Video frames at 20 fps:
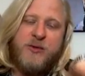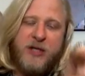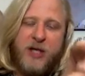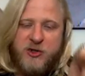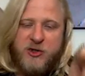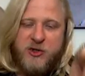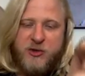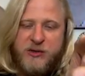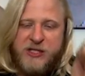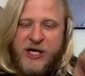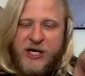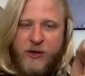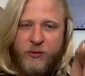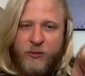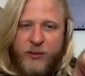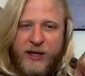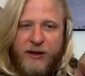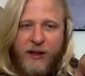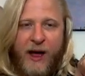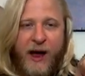country's going to
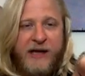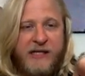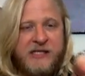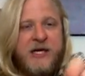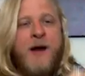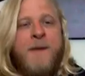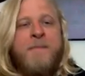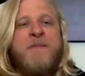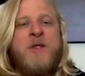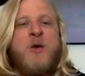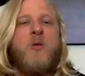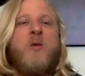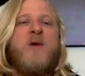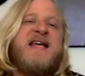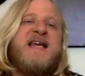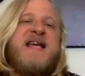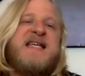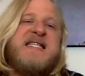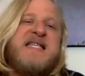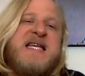realize when
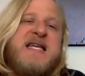they see